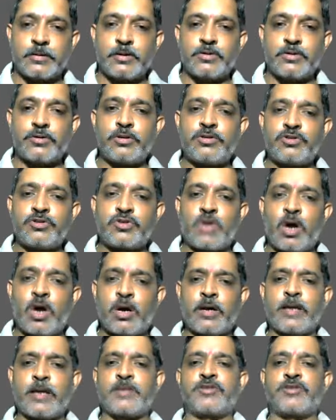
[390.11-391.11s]
So
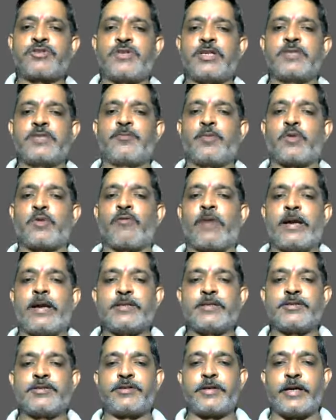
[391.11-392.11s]
stock exchange
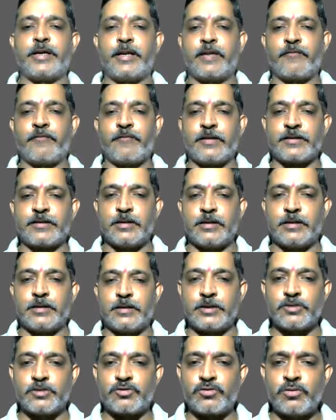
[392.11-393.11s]
provides trading
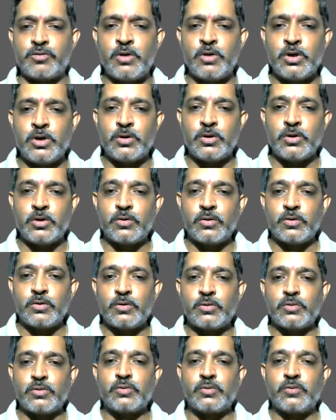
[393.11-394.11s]
facilities to
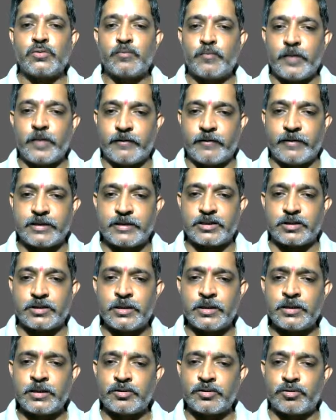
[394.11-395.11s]

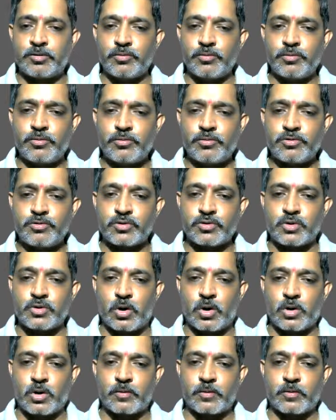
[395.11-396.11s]
investors through
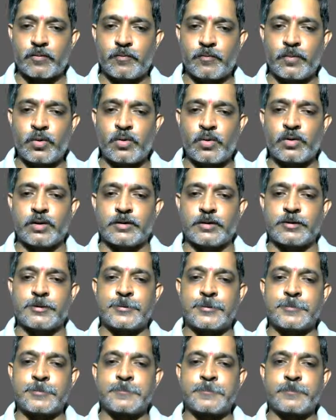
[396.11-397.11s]
stock
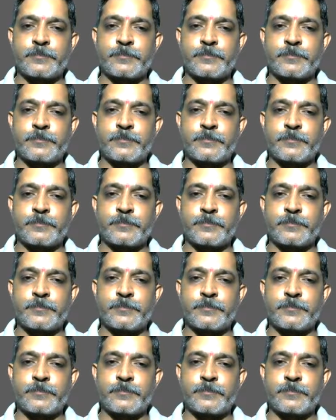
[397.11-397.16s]
brokers.